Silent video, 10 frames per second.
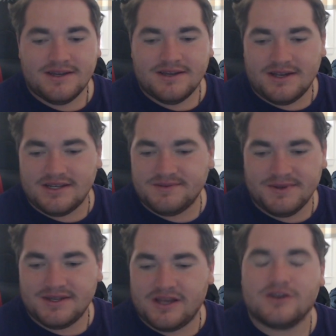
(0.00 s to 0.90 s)
it's
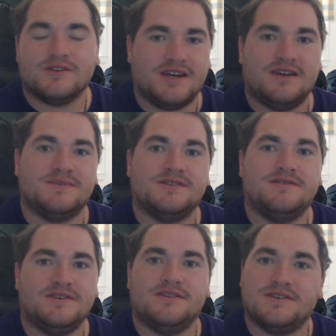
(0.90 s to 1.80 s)
been a lot of good times
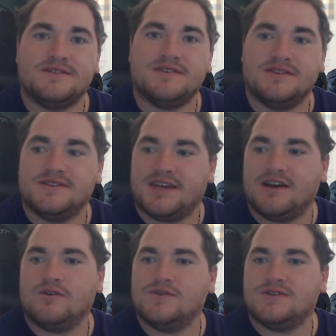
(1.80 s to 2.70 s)
in this
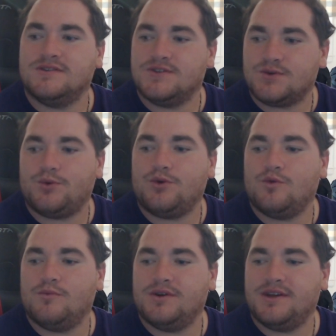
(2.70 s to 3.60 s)
house, in this
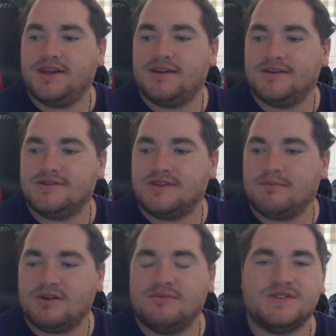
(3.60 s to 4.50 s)
room, and I'm
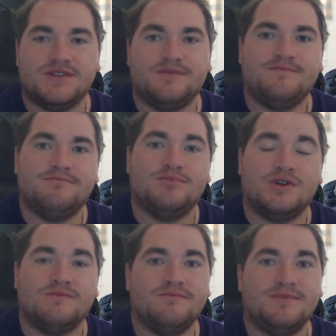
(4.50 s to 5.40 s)
gonna miss it.
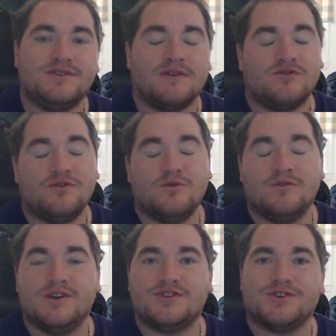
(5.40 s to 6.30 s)
But it's off to a new
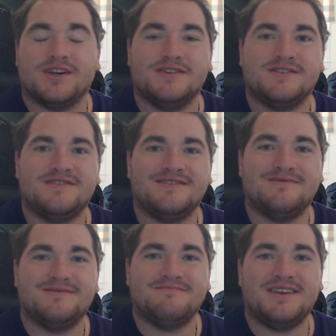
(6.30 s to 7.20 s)
adventure, guys.
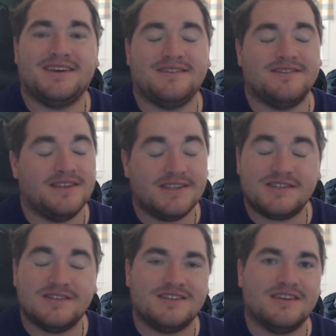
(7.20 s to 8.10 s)
And this
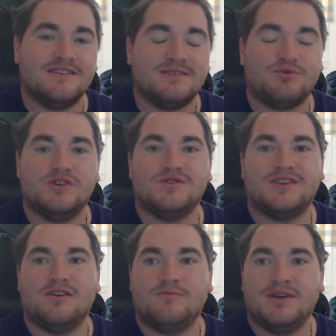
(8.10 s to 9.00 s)
brand new
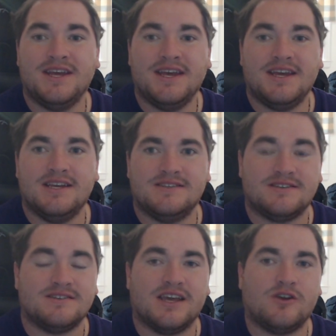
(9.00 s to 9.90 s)
setup
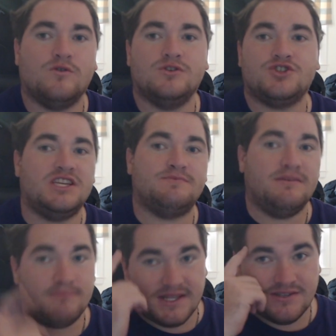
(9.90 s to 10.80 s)
is not going to change me
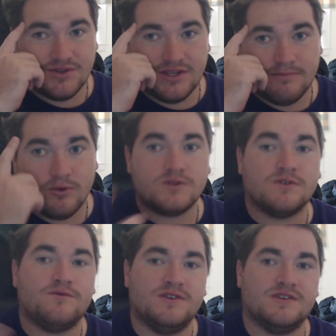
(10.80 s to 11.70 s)
mentally, but also
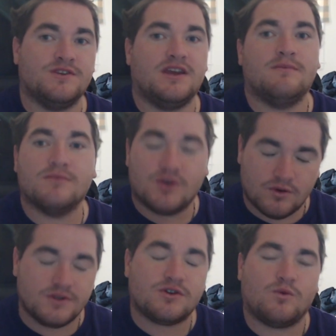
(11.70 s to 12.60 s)
physically. I'm
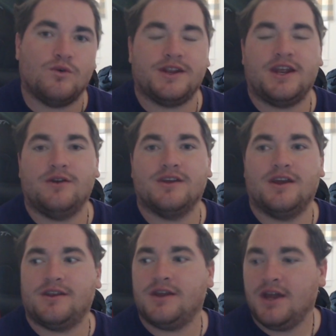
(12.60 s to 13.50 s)
going to start working out
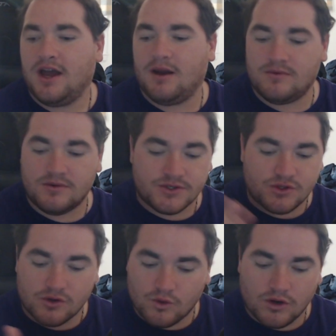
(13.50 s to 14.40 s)
again. I'm going to
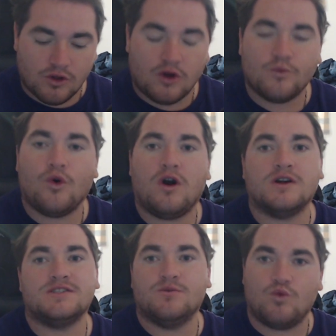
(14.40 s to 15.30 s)
start going on long
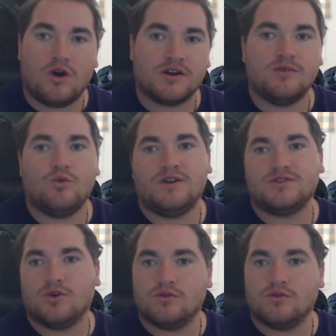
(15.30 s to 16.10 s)
walks, and then walking will eventually go